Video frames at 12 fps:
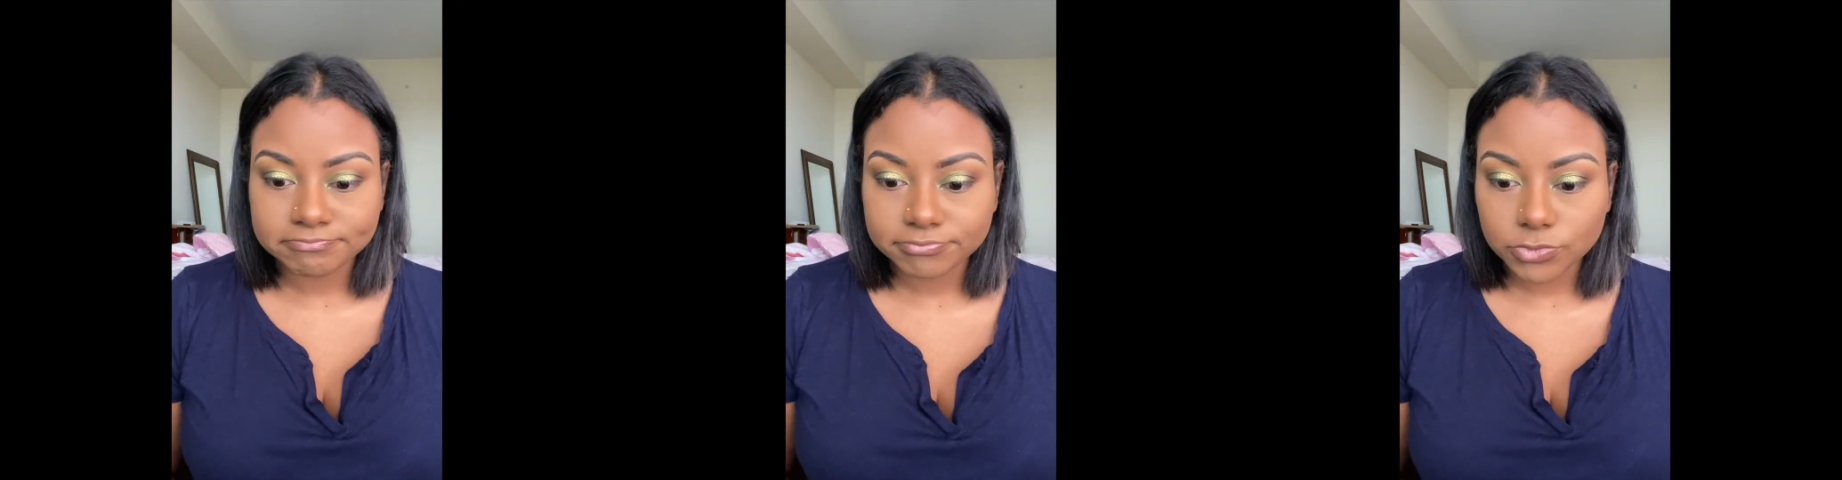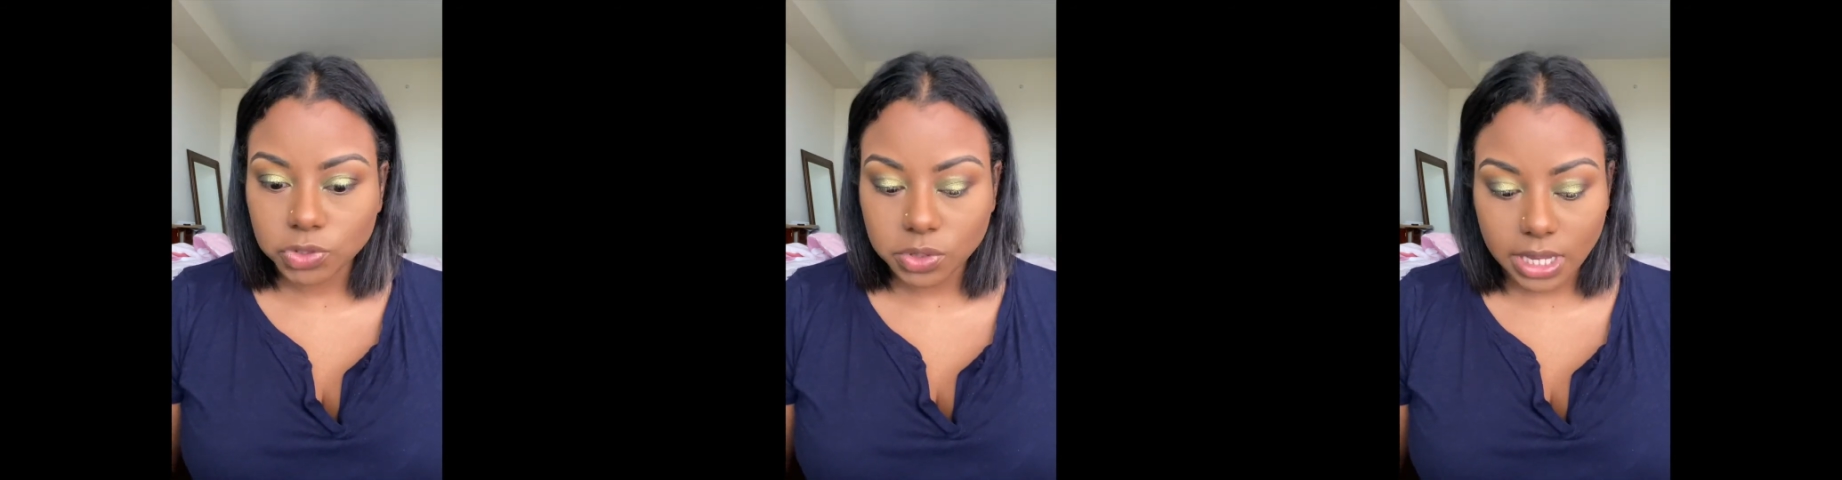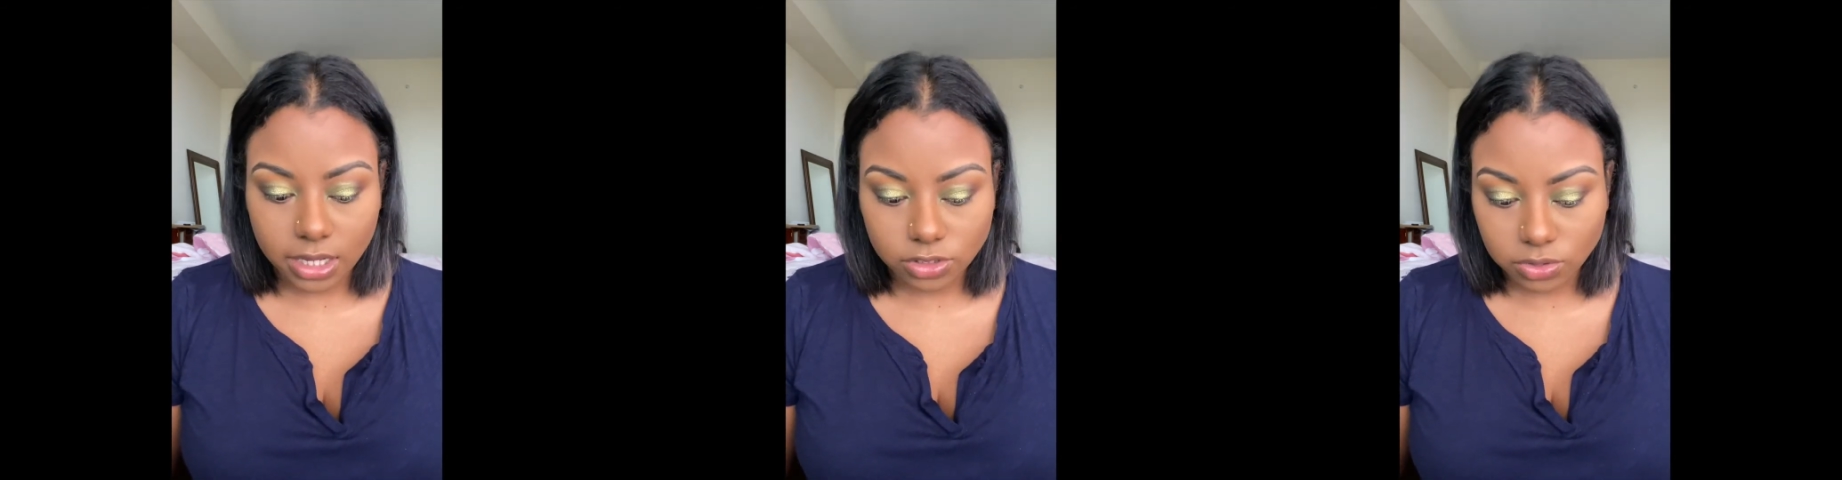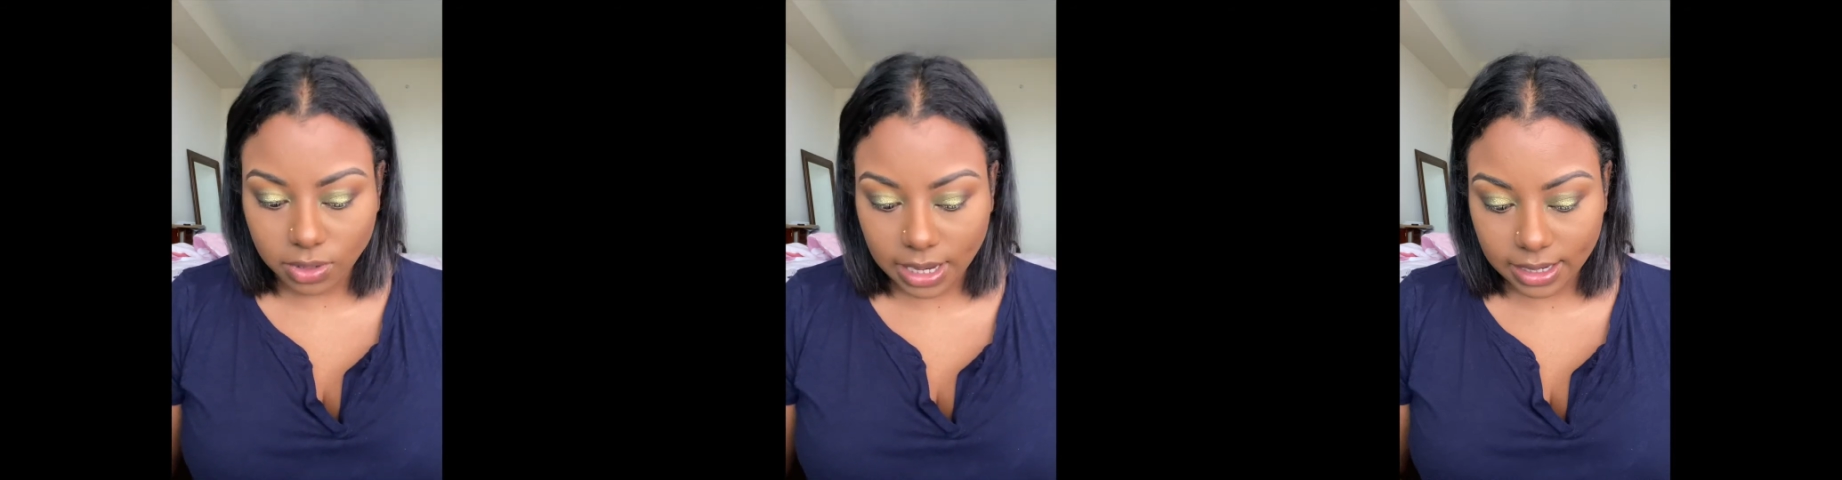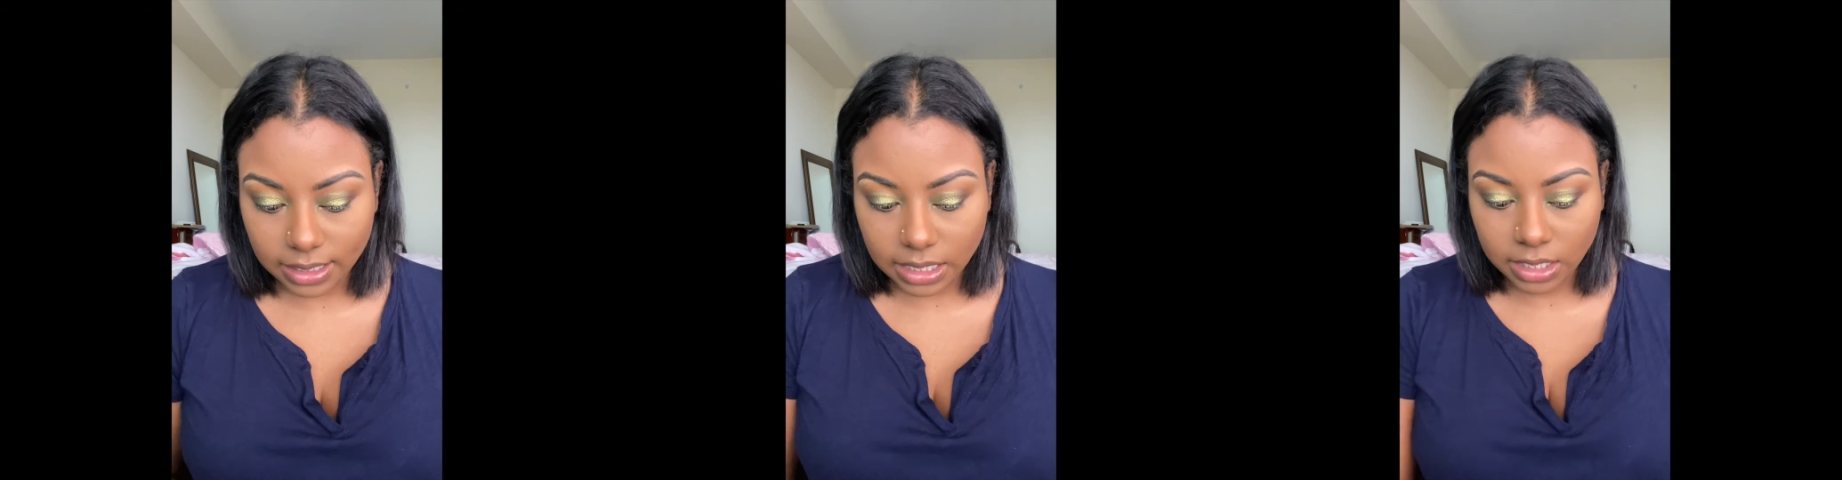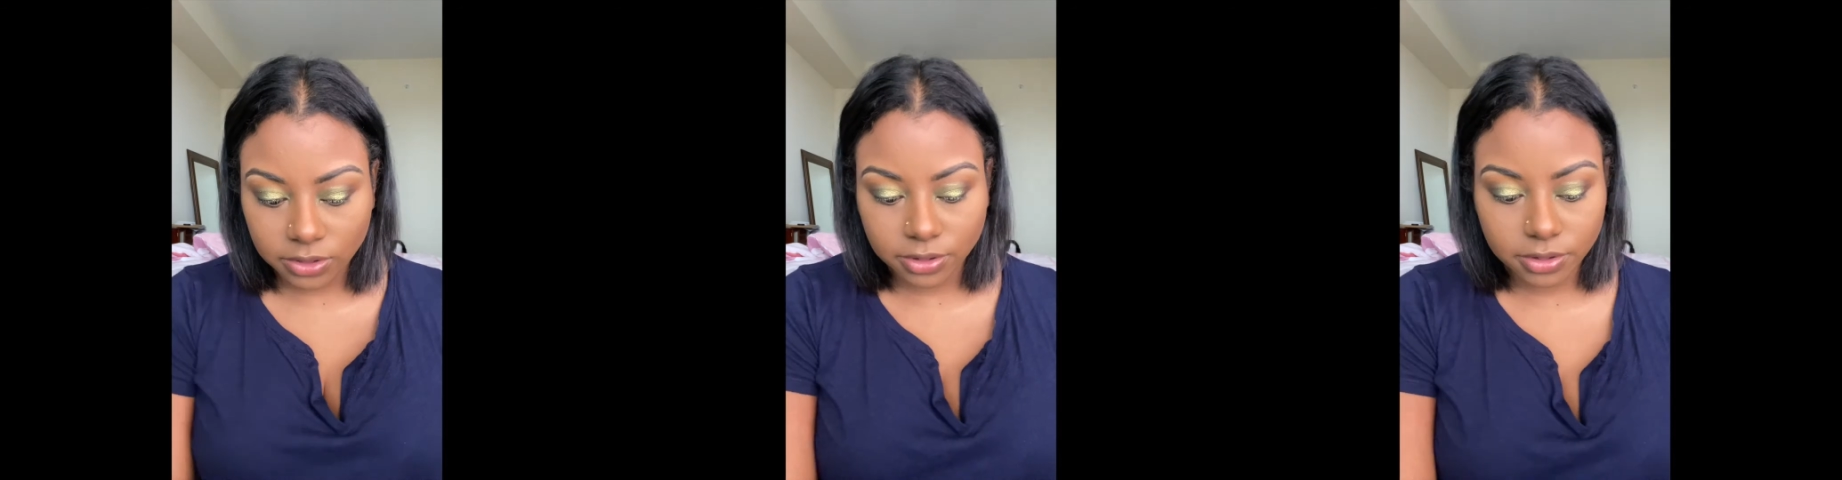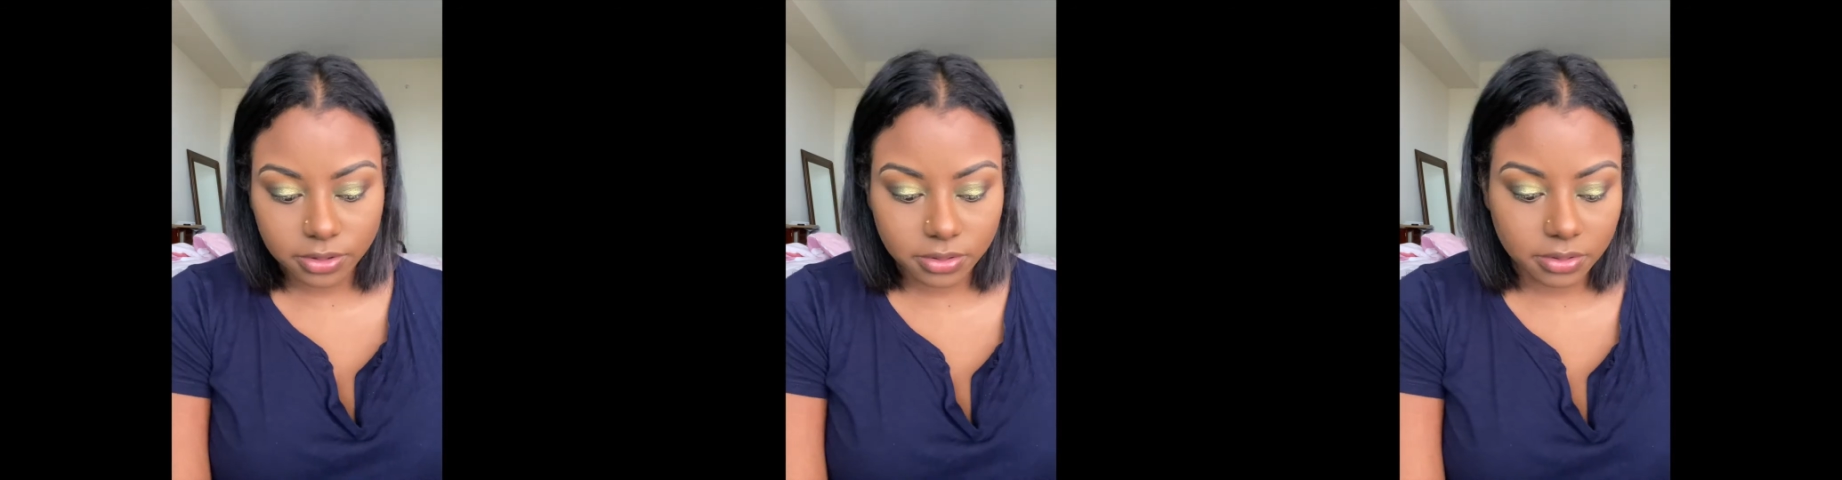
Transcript: do an actual eyeliner